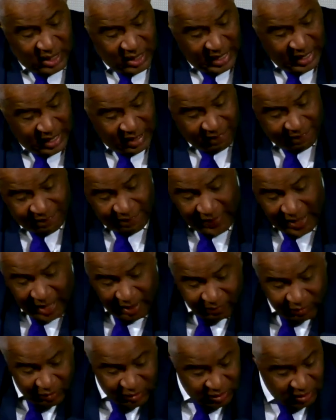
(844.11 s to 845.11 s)
and they have
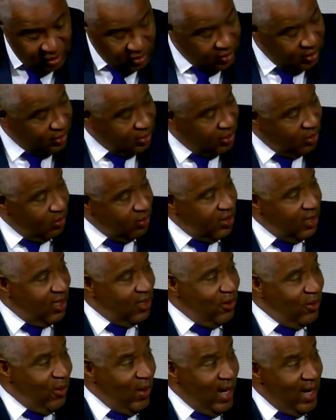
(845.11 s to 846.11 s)
five or six
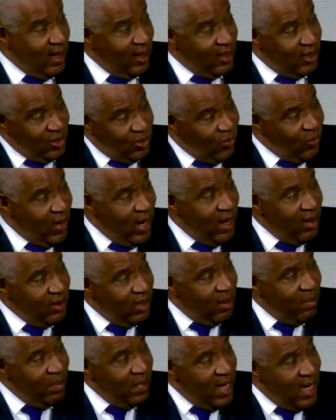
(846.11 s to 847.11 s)
associates or analysts
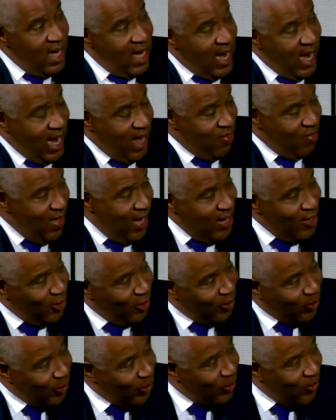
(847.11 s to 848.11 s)
around them, and they
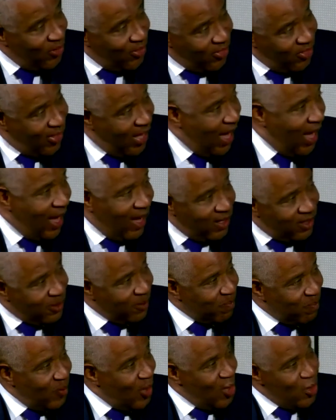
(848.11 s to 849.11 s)
learn that.